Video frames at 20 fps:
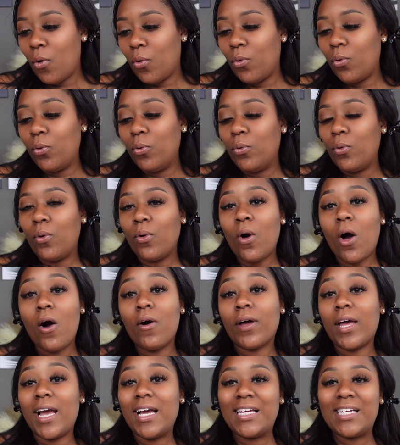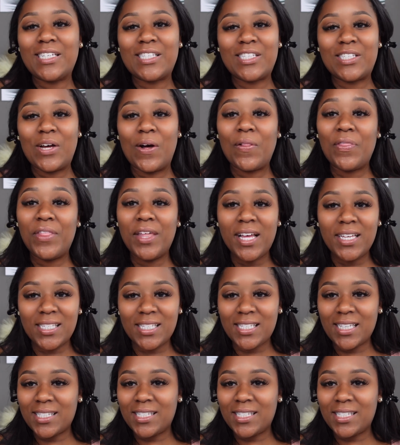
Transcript: Ooh, okay, so this is a